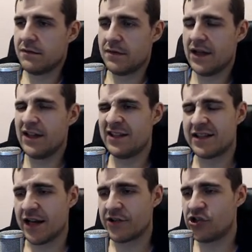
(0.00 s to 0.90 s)
At least
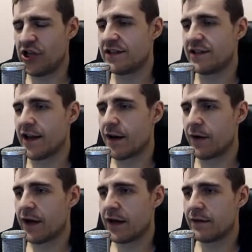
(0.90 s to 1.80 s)
it's not cheesy that
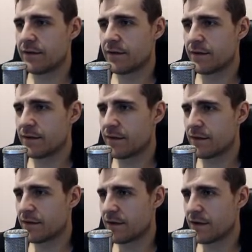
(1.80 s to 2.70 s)
way.
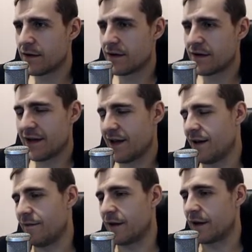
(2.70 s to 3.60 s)
I
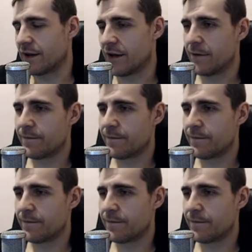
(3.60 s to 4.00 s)
don't fucking know.